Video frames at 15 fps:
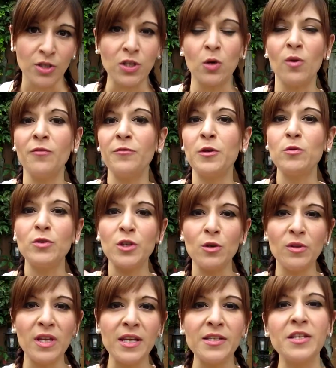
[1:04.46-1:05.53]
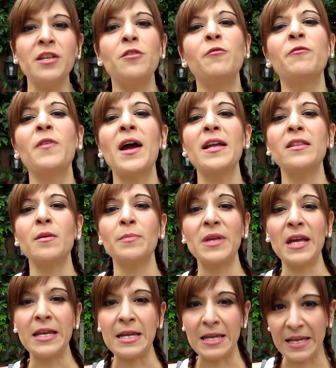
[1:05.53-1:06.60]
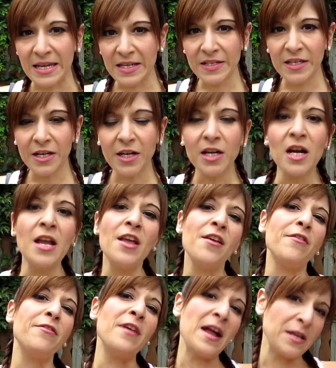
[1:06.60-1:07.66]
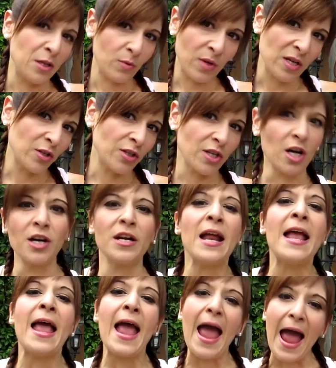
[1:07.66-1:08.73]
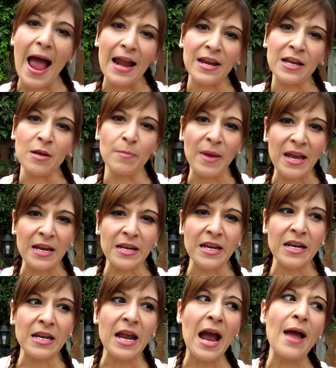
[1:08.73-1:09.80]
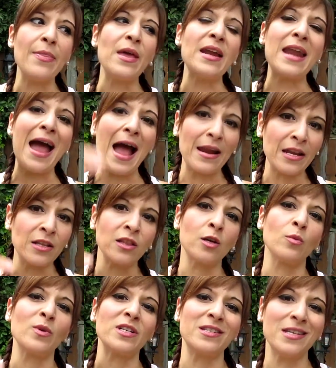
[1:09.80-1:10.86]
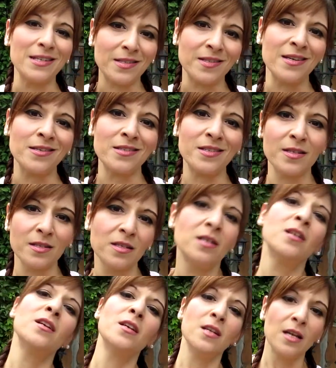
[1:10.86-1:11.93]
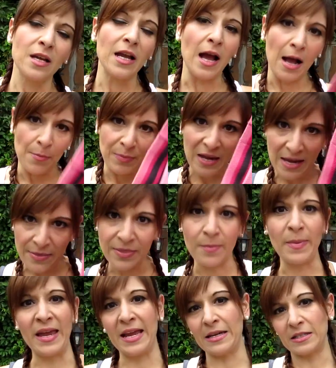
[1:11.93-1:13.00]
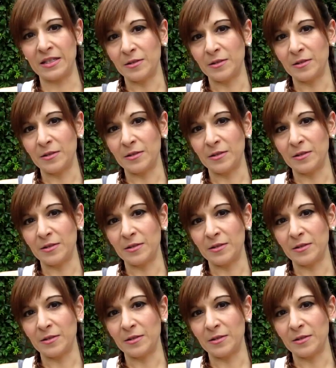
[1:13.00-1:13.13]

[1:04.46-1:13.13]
So if you do these and you find them getting easier, then you can start adding a band in and then adding the resistance in the band.